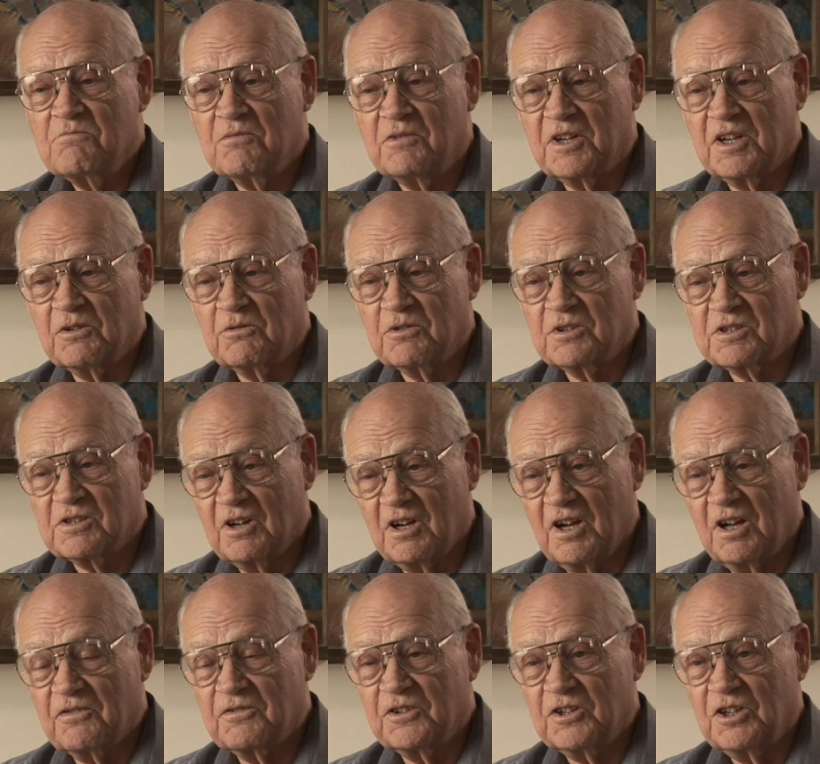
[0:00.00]
But it was
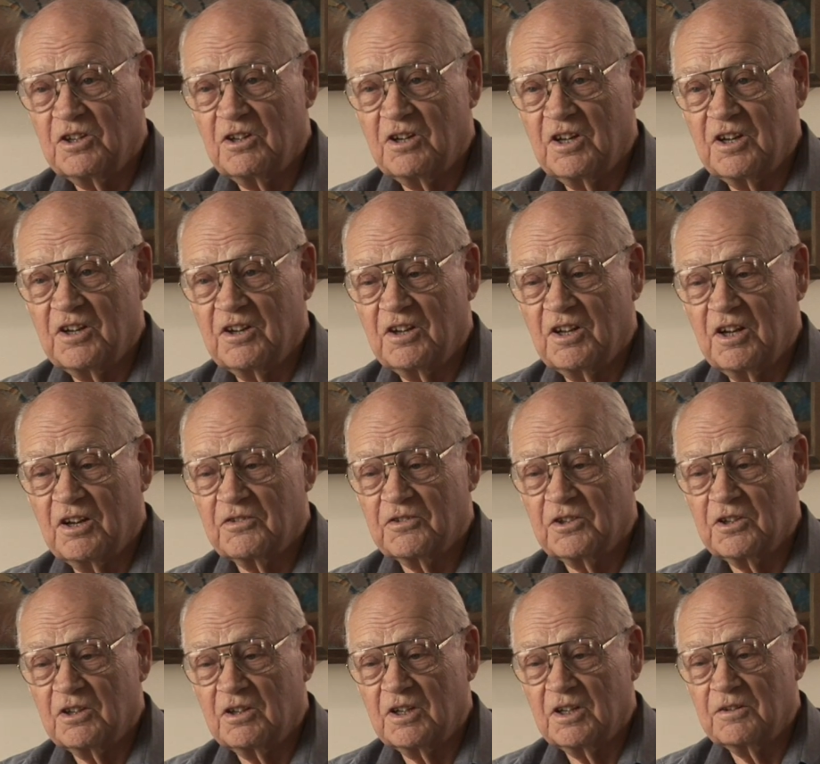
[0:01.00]
off and on and off
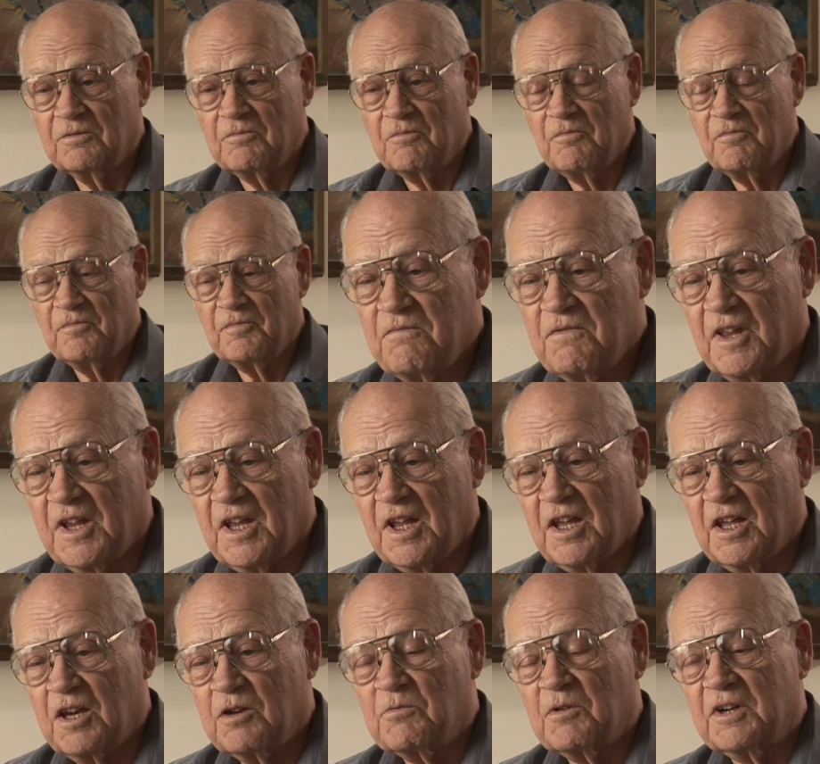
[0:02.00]
and on.
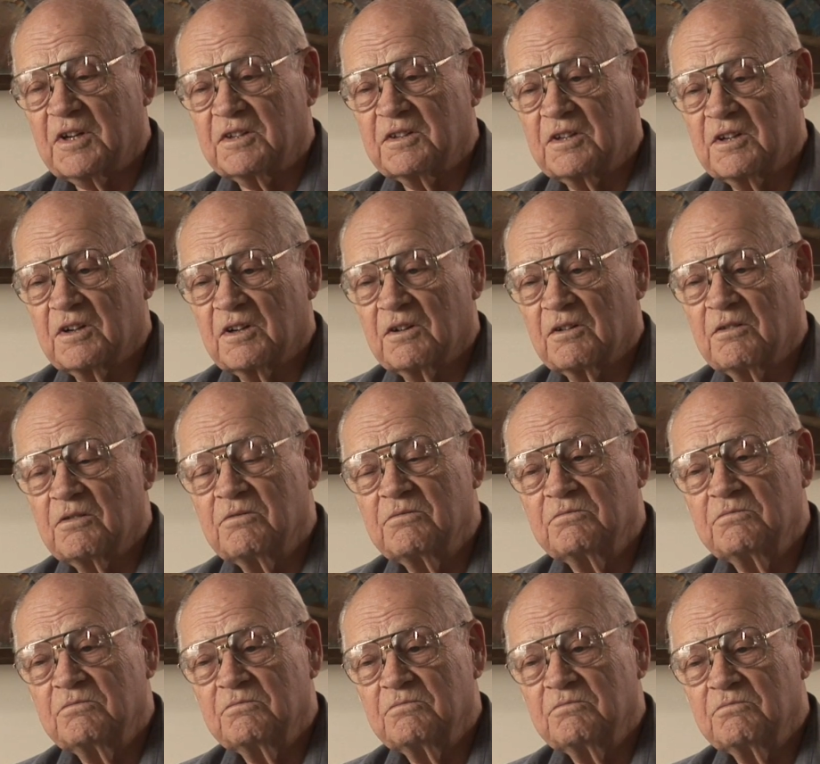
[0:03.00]
Then about a year
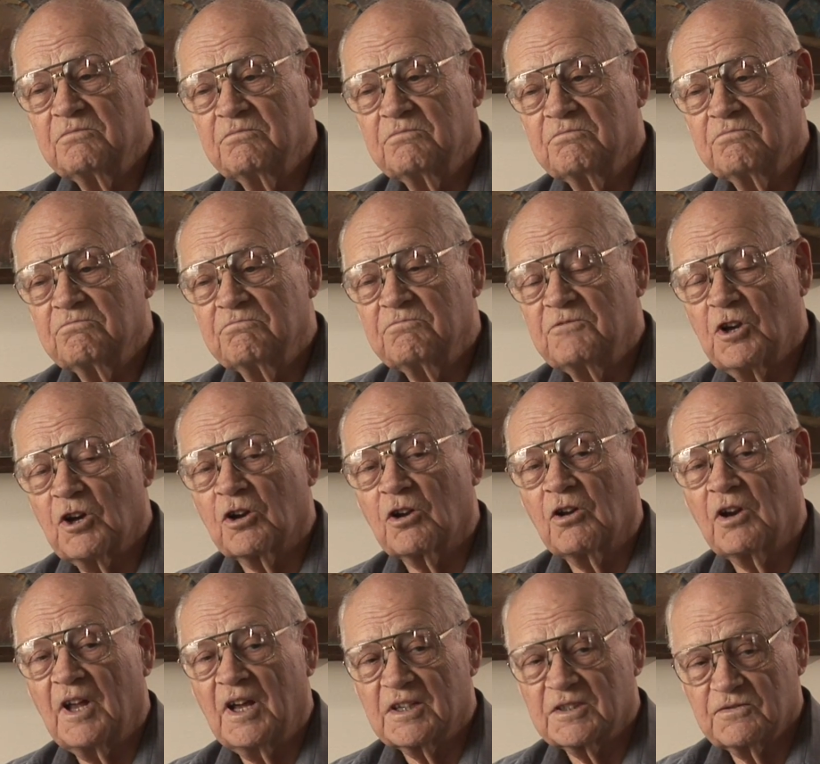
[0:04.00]

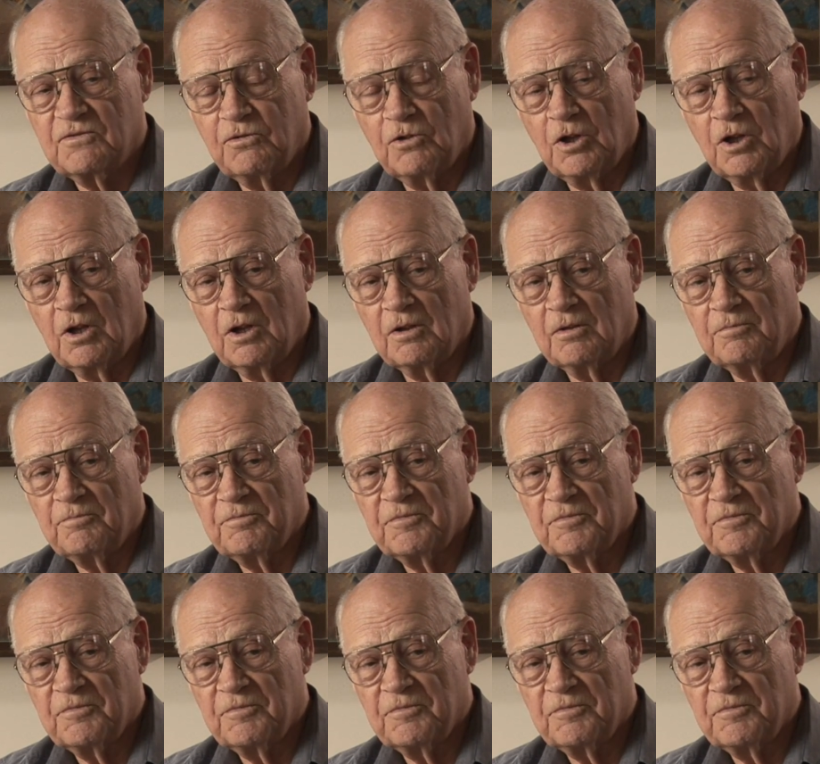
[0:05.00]
ago last fall,